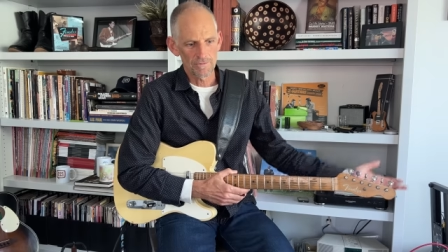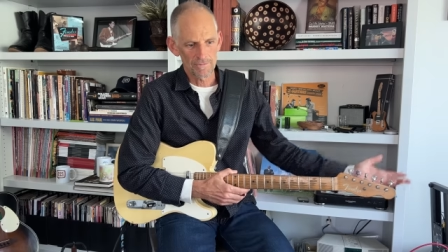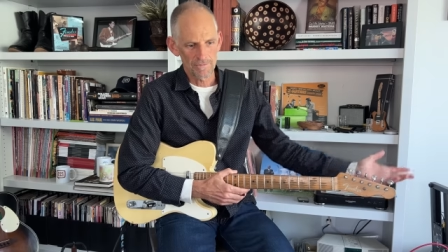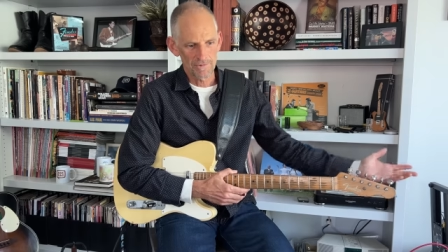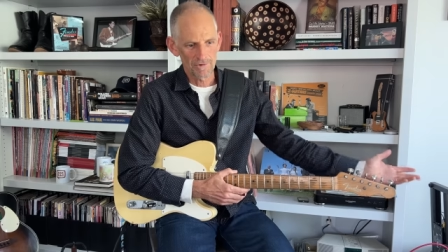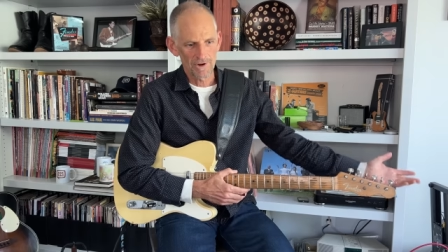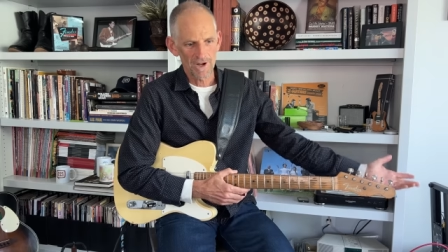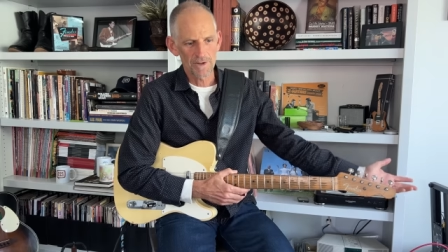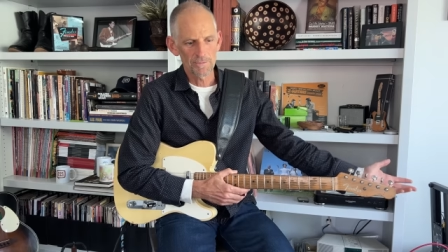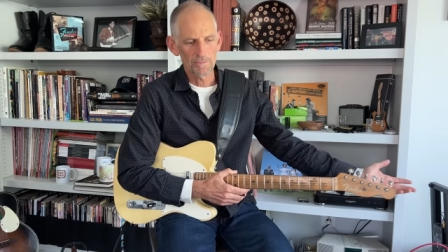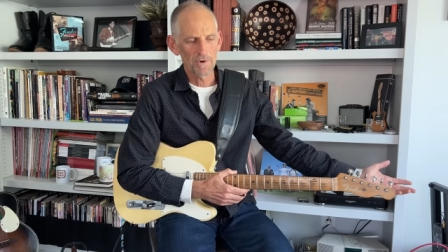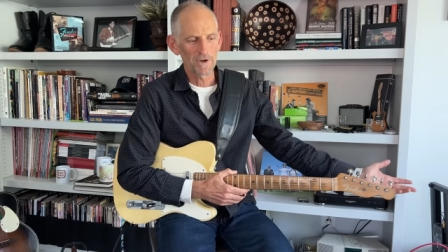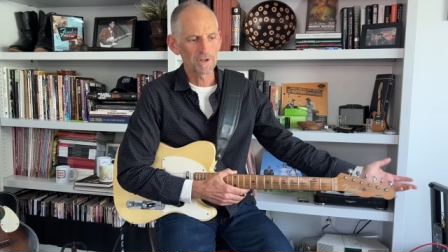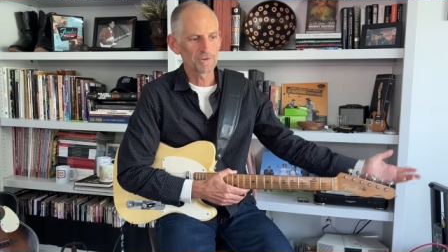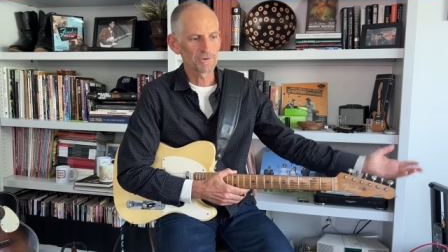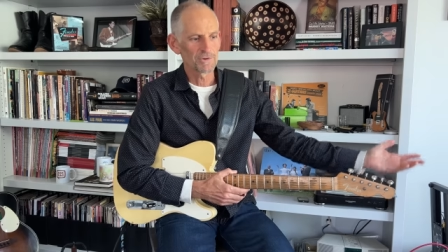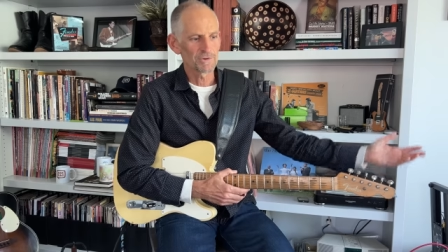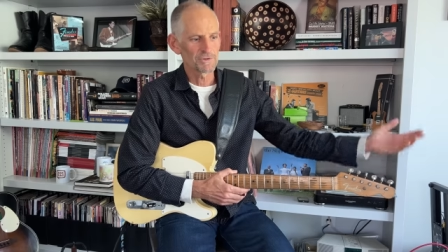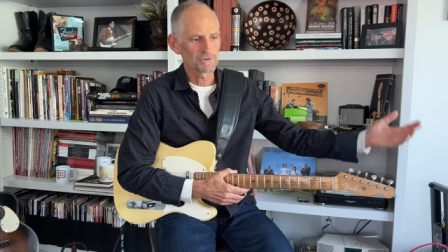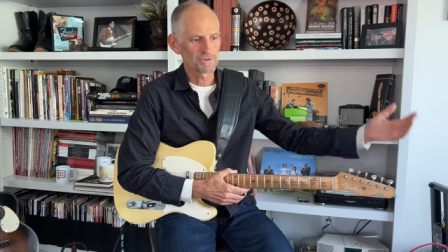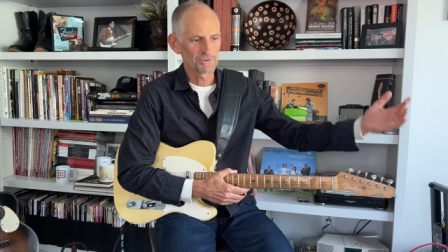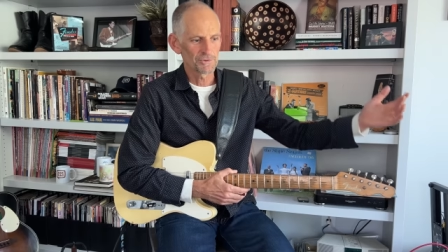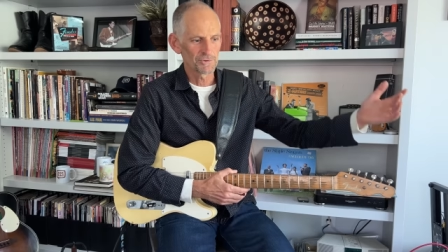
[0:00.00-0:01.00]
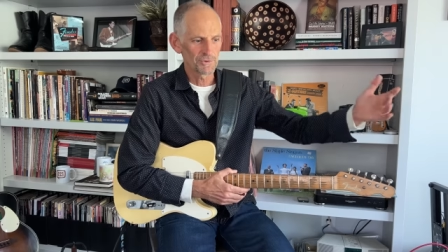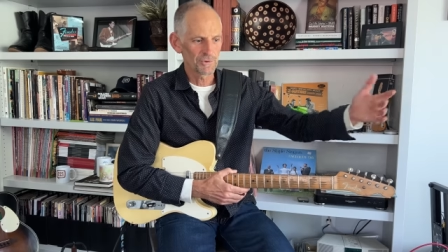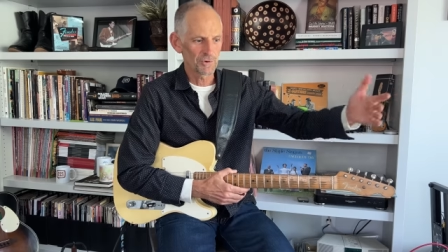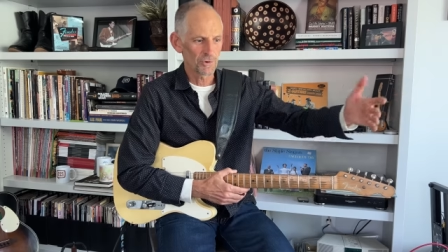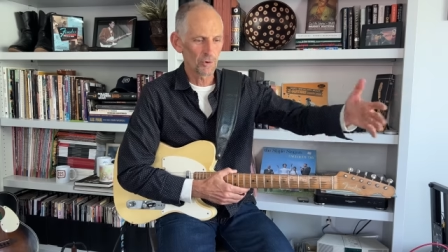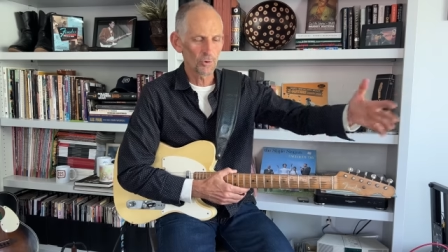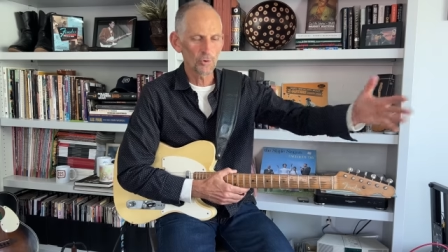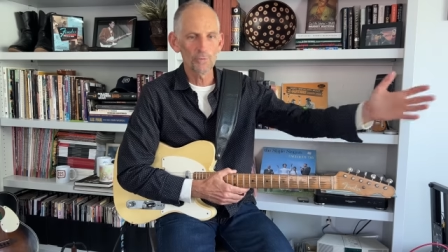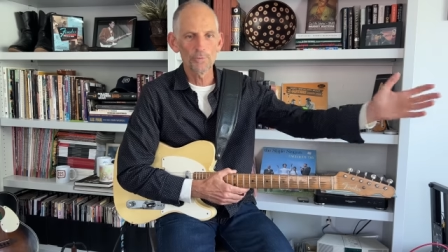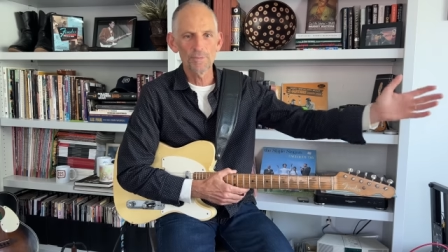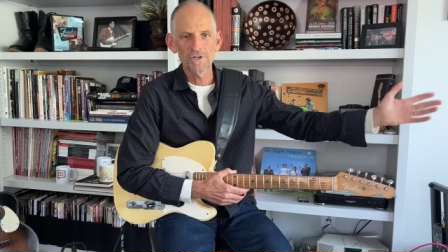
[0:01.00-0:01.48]
grandmother to a
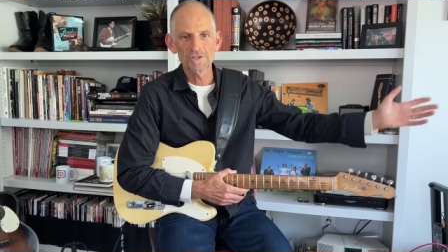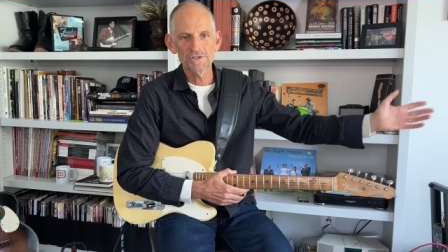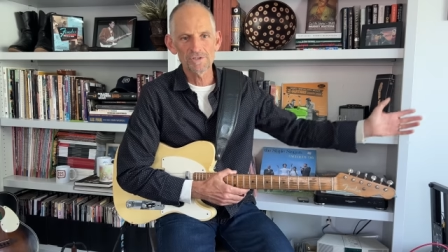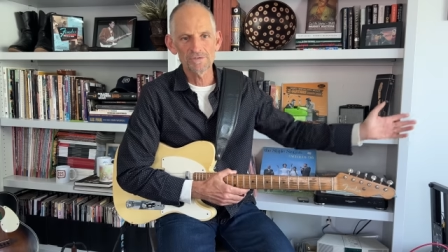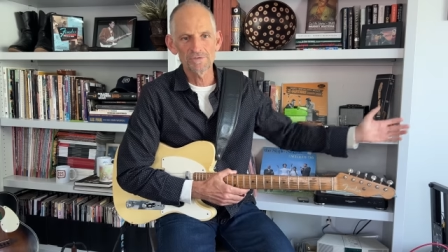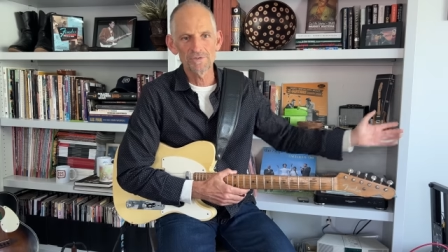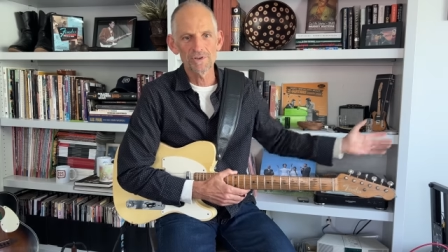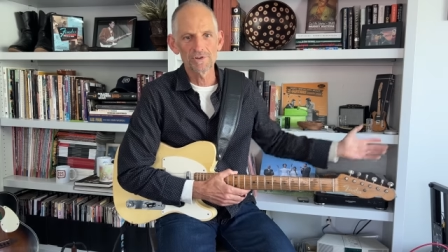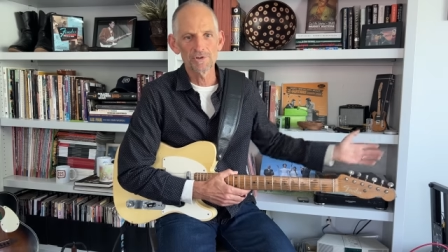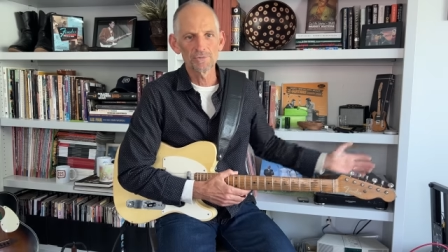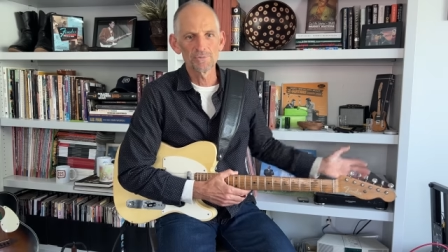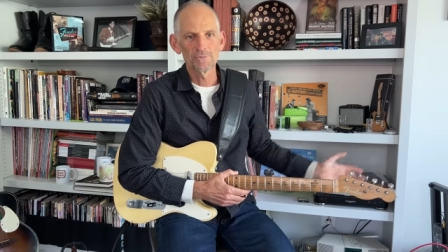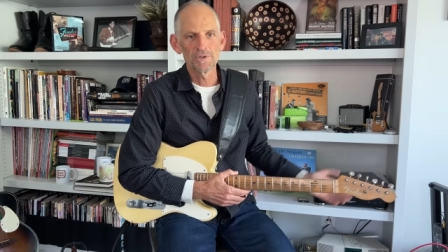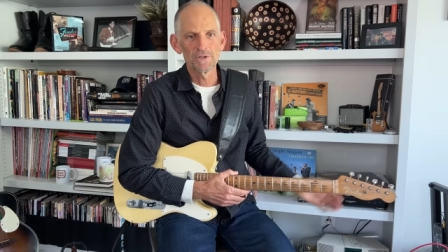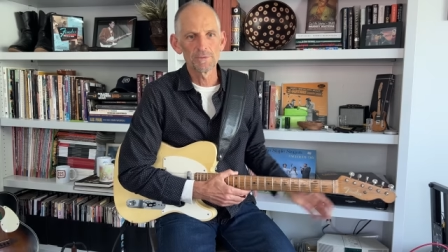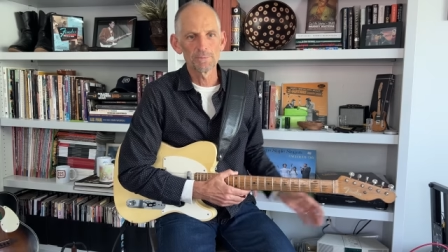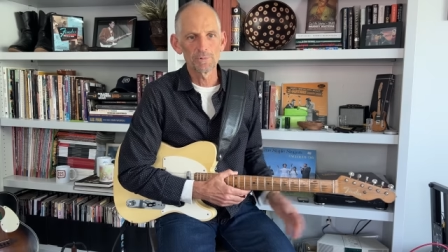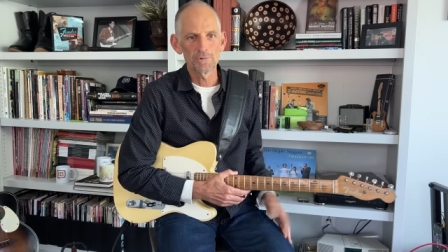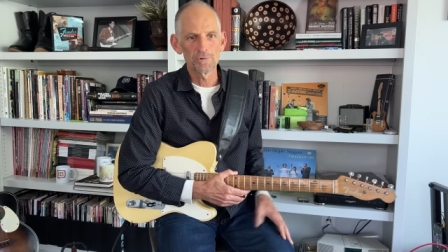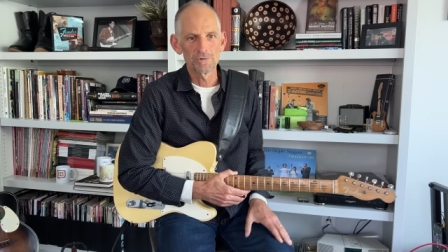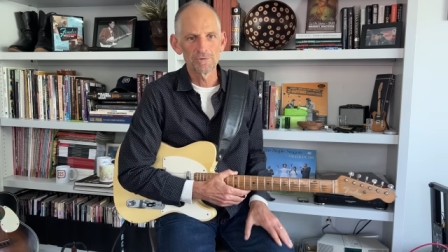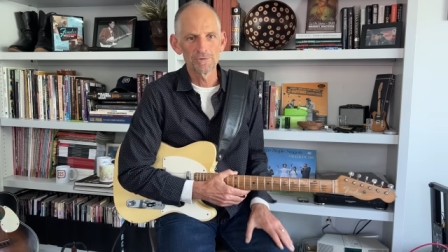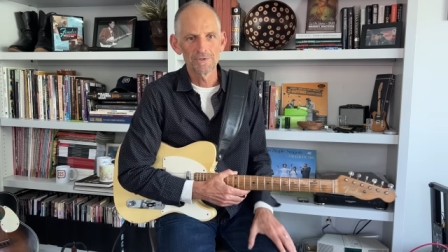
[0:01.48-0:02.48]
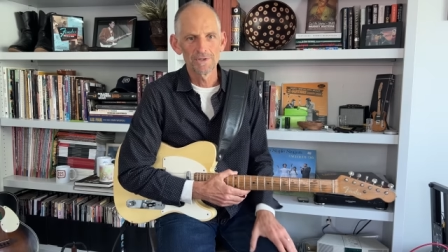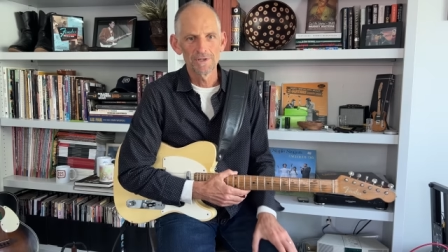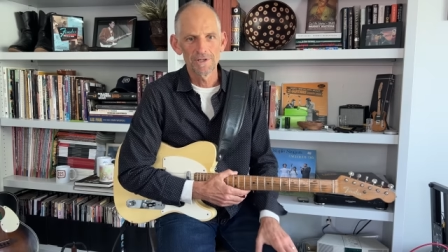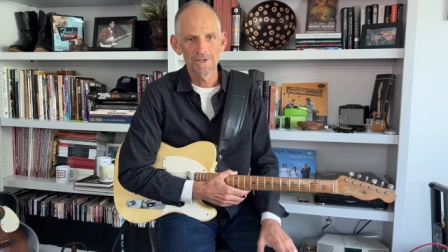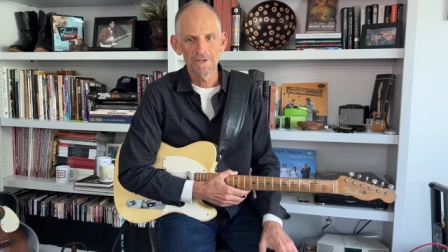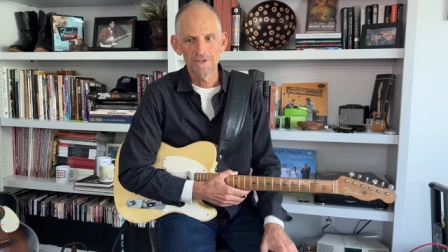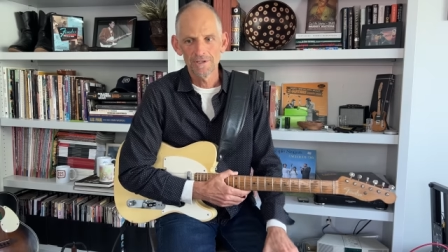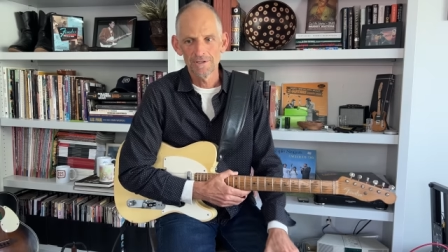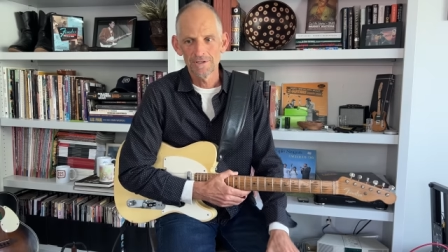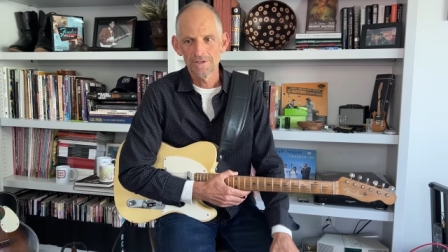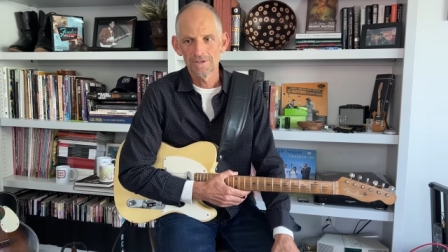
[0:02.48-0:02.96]
whole bunch of other people
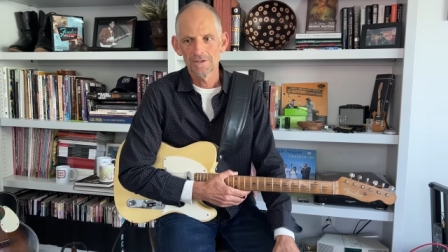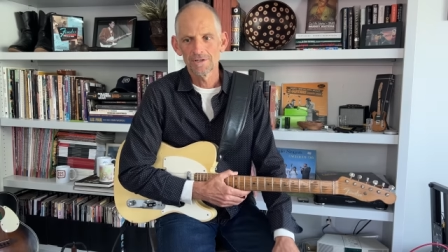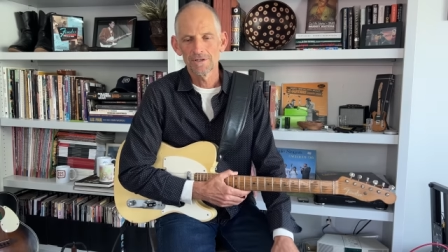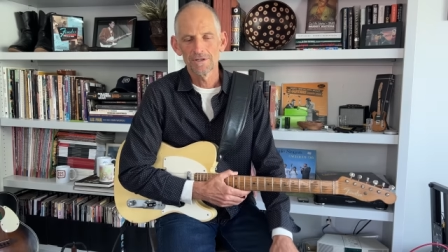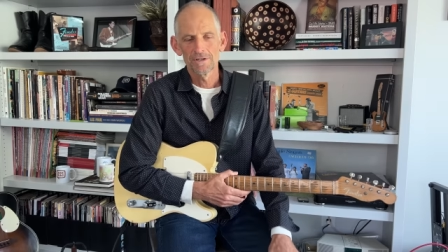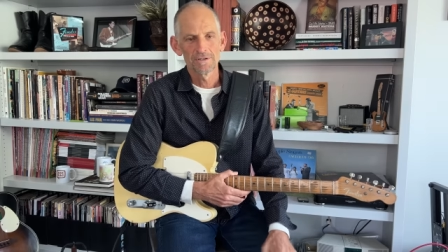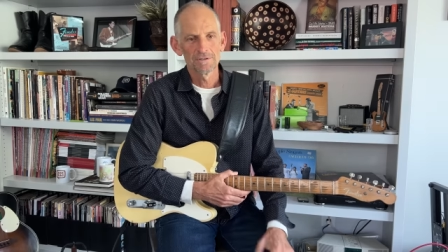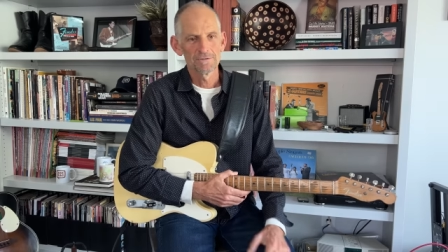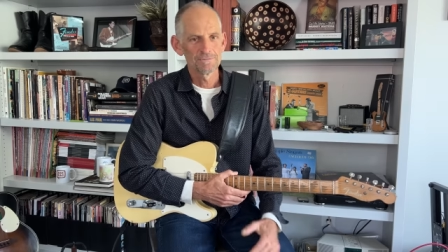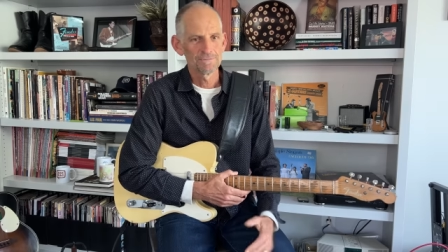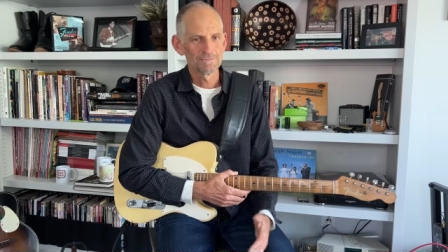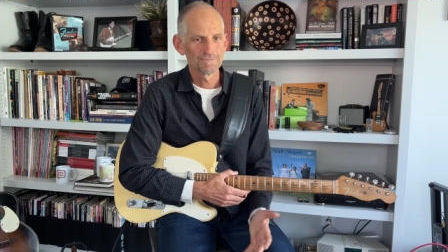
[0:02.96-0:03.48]
uh,